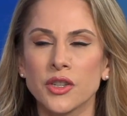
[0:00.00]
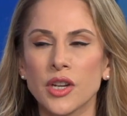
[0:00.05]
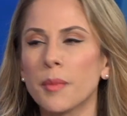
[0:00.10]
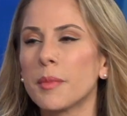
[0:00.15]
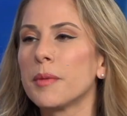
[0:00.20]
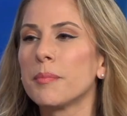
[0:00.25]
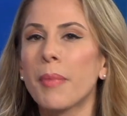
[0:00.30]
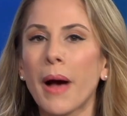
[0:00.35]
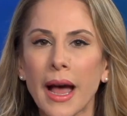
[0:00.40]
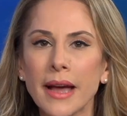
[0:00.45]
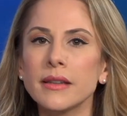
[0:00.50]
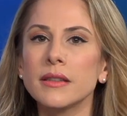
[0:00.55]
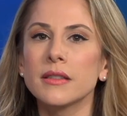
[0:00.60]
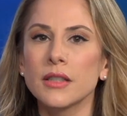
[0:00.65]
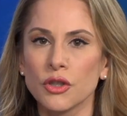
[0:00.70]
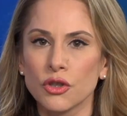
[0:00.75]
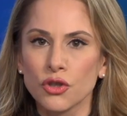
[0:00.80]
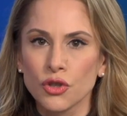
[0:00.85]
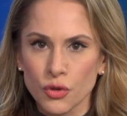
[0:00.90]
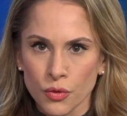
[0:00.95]
I mean, Biden
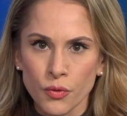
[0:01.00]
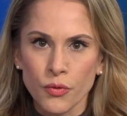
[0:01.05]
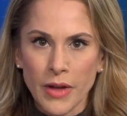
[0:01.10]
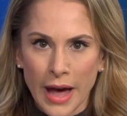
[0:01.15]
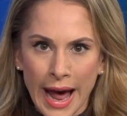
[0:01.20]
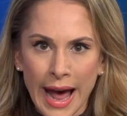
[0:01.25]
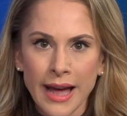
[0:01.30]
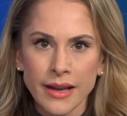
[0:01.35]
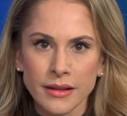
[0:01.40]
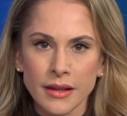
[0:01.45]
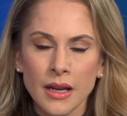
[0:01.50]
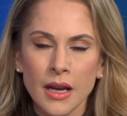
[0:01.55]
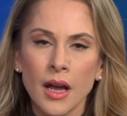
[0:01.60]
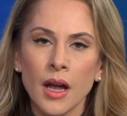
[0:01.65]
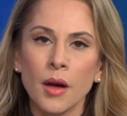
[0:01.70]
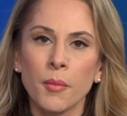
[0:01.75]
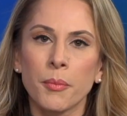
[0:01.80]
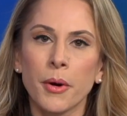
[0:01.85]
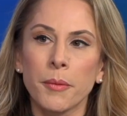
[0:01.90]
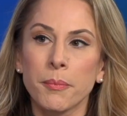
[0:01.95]
didn't do that,
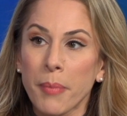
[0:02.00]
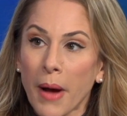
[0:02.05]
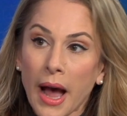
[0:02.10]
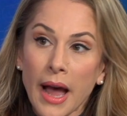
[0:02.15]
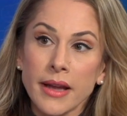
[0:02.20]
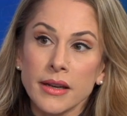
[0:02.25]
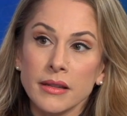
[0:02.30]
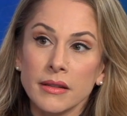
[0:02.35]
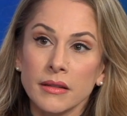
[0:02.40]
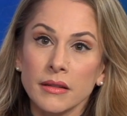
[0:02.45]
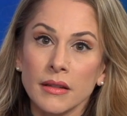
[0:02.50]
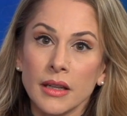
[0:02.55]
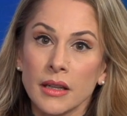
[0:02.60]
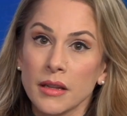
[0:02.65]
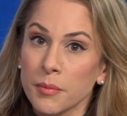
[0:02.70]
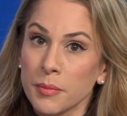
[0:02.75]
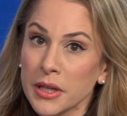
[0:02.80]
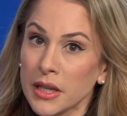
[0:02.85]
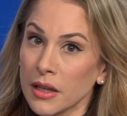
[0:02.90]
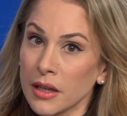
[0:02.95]
but Biden in
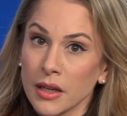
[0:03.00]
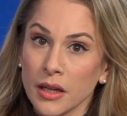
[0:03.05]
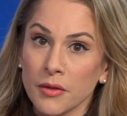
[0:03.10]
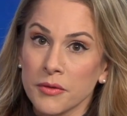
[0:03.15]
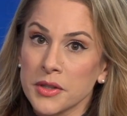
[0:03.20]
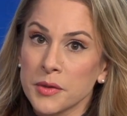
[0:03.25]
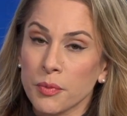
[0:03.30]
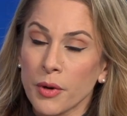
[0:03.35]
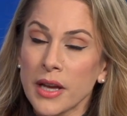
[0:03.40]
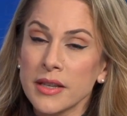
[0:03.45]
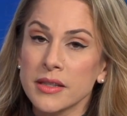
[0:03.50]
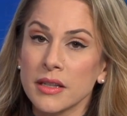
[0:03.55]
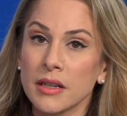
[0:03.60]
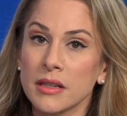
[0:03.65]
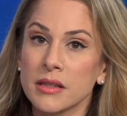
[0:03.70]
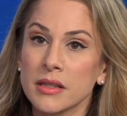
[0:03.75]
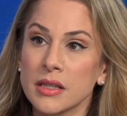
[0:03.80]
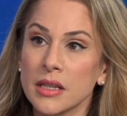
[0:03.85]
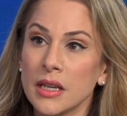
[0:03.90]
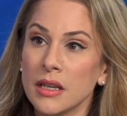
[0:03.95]
the beginning of his
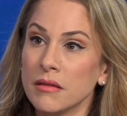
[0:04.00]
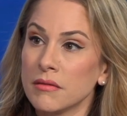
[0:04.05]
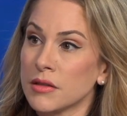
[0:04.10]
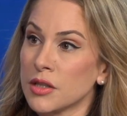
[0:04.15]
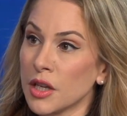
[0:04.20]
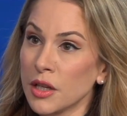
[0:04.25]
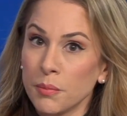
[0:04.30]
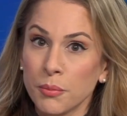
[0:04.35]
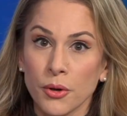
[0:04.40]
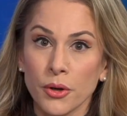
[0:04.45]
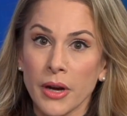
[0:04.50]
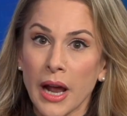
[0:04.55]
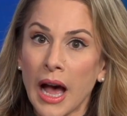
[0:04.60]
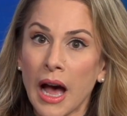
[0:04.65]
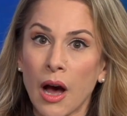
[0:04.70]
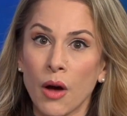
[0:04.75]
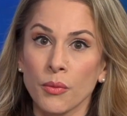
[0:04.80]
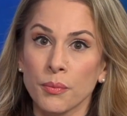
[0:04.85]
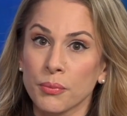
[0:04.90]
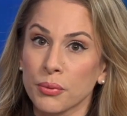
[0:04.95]
presidency did put
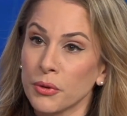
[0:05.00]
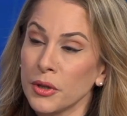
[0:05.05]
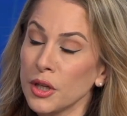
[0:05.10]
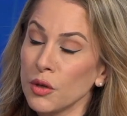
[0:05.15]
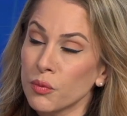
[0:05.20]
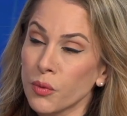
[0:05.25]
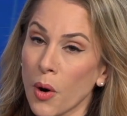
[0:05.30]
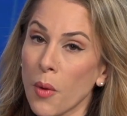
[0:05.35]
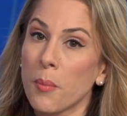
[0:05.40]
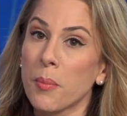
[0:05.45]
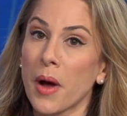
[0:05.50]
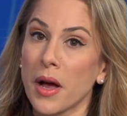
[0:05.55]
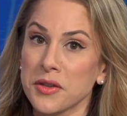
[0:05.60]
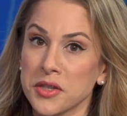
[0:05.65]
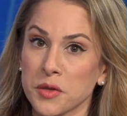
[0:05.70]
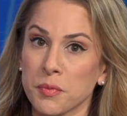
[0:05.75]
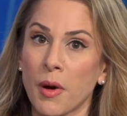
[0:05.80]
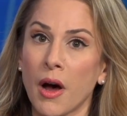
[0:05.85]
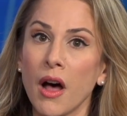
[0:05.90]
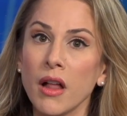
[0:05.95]
out pretty
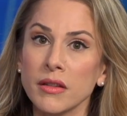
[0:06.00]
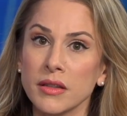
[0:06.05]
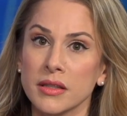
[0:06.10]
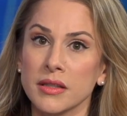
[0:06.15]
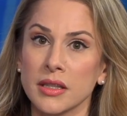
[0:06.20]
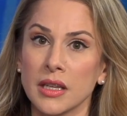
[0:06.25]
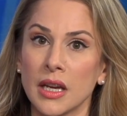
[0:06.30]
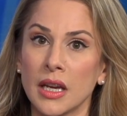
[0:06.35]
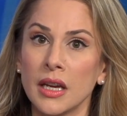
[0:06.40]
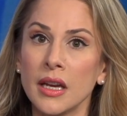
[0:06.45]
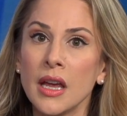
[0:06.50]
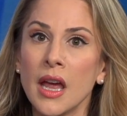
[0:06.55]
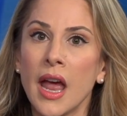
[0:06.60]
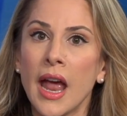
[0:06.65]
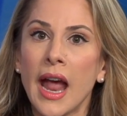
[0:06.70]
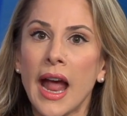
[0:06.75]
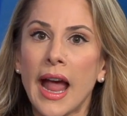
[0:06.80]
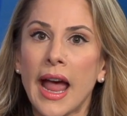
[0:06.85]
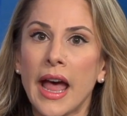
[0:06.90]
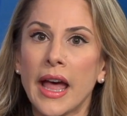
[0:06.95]
robust policy,
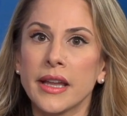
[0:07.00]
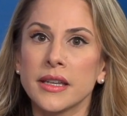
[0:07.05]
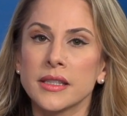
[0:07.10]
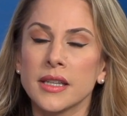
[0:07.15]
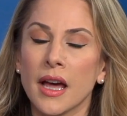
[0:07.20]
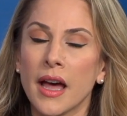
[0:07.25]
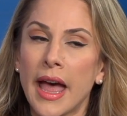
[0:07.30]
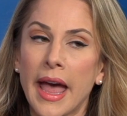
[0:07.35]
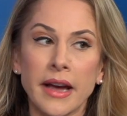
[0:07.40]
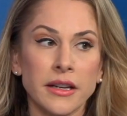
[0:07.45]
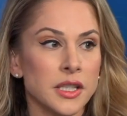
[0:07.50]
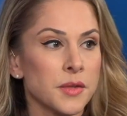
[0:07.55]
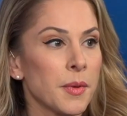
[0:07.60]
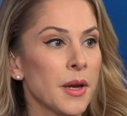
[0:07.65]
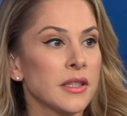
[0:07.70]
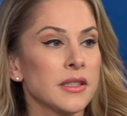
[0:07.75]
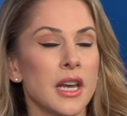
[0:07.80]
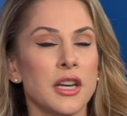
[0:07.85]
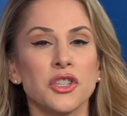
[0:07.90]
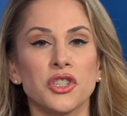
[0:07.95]
and
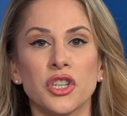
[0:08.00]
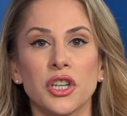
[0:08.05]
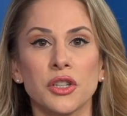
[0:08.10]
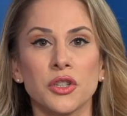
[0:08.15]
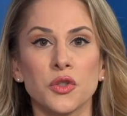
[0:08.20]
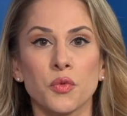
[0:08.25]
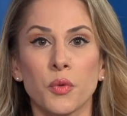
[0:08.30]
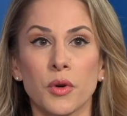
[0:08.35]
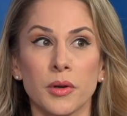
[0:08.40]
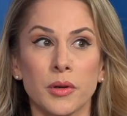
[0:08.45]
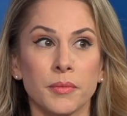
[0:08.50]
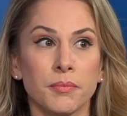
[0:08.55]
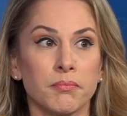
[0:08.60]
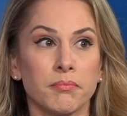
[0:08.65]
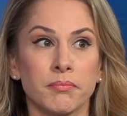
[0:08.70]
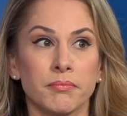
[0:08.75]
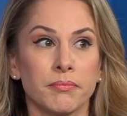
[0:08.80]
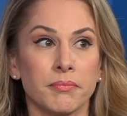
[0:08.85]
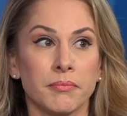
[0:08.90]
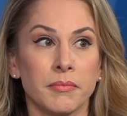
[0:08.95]
expectations were
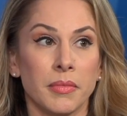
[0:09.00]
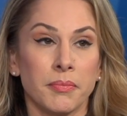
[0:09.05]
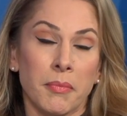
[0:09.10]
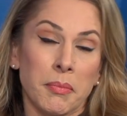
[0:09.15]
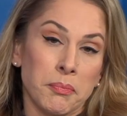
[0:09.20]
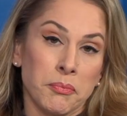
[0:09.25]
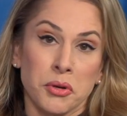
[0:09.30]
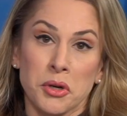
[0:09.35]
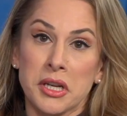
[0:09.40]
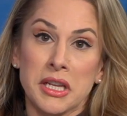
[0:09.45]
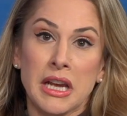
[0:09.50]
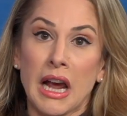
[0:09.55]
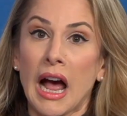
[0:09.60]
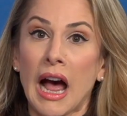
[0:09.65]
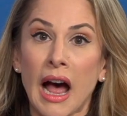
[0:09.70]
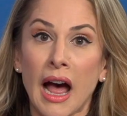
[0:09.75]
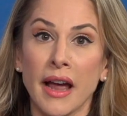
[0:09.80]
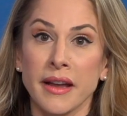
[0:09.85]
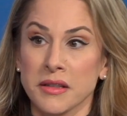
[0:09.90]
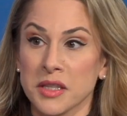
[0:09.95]
pretty
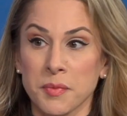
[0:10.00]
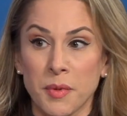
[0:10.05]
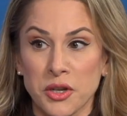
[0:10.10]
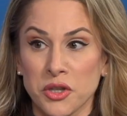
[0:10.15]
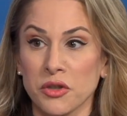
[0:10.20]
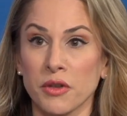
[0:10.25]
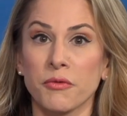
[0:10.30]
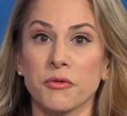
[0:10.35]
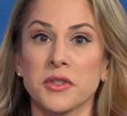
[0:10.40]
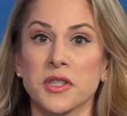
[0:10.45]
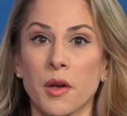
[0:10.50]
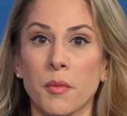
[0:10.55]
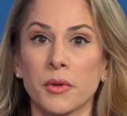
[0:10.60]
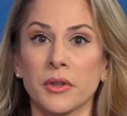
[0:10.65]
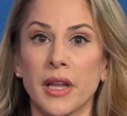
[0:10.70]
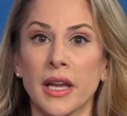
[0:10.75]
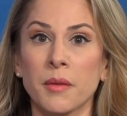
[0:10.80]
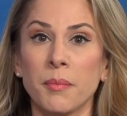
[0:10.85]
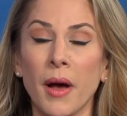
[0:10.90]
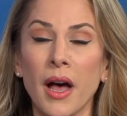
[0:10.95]
high, especially for someone
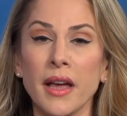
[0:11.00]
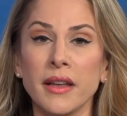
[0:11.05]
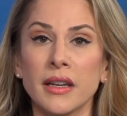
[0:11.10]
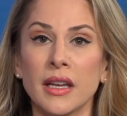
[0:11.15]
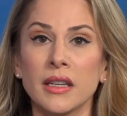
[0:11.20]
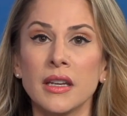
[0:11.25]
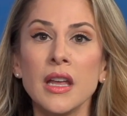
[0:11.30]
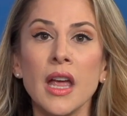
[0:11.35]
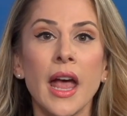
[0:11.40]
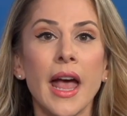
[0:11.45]
like Biden.